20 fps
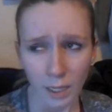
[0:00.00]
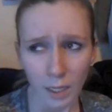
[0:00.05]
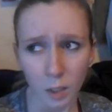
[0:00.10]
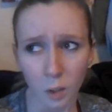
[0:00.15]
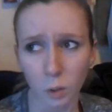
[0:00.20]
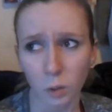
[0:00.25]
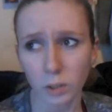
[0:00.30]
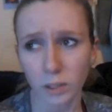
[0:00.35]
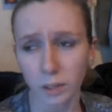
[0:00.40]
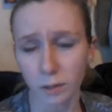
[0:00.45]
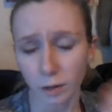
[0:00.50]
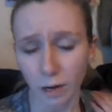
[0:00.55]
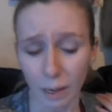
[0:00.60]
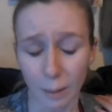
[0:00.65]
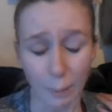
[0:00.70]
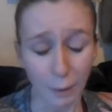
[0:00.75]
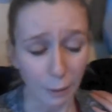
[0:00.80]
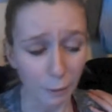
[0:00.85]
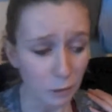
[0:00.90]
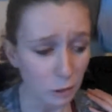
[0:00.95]
And holy
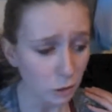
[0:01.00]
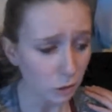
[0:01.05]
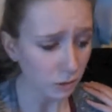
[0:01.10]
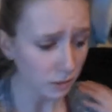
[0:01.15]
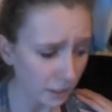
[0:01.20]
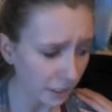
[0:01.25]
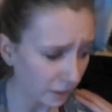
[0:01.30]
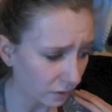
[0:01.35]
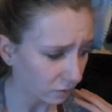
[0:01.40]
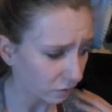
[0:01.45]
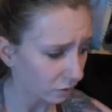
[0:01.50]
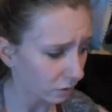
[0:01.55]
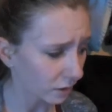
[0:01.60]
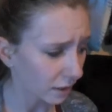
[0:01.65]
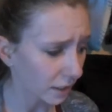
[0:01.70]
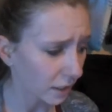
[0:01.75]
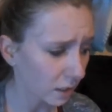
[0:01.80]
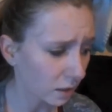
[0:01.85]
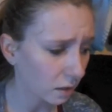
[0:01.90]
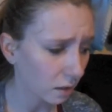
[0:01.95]
crap, I was only out for
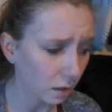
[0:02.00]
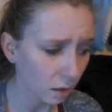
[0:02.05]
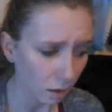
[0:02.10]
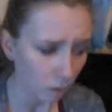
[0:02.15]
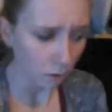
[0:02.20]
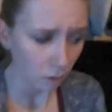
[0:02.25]
like